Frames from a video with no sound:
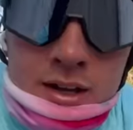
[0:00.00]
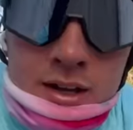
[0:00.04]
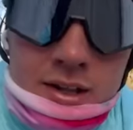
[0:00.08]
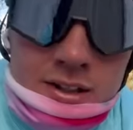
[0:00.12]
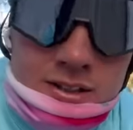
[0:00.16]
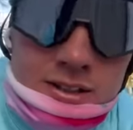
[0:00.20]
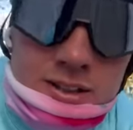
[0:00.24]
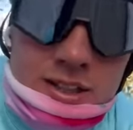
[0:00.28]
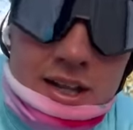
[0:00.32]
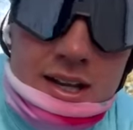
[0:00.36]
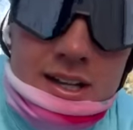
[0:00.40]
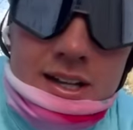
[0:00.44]

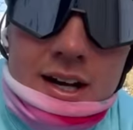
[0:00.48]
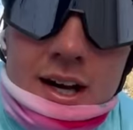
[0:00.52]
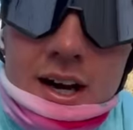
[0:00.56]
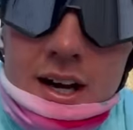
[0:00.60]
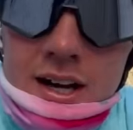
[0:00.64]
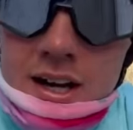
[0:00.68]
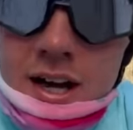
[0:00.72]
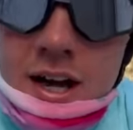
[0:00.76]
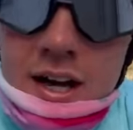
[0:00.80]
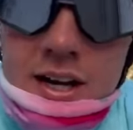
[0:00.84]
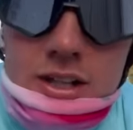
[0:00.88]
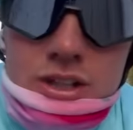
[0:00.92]
So then
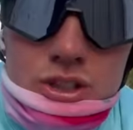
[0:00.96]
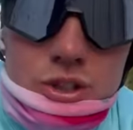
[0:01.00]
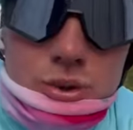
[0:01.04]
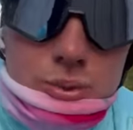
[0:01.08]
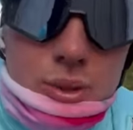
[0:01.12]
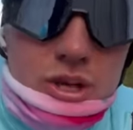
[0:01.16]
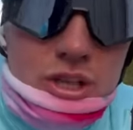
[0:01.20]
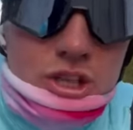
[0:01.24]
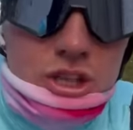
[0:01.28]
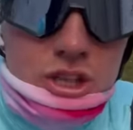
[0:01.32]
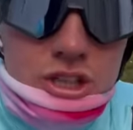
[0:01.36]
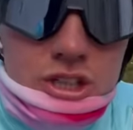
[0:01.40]
I
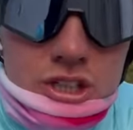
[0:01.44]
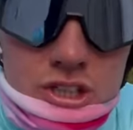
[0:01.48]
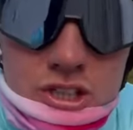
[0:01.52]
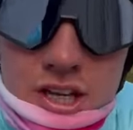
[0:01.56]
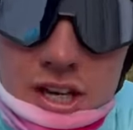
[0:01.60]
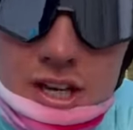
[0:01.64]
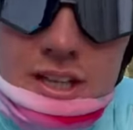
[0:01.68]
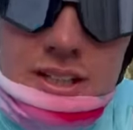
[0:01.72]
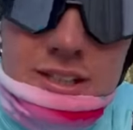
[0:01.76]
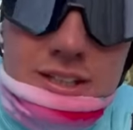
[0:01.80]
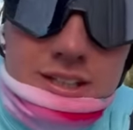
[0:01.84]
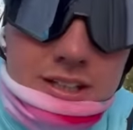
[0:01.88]
switched the
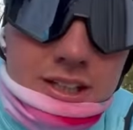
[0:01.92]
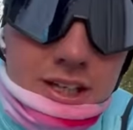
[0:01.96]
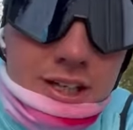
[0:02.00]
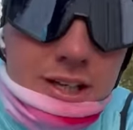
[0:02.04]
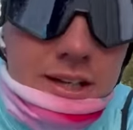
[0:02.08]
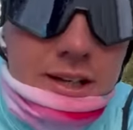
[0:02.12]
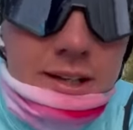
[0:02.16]
days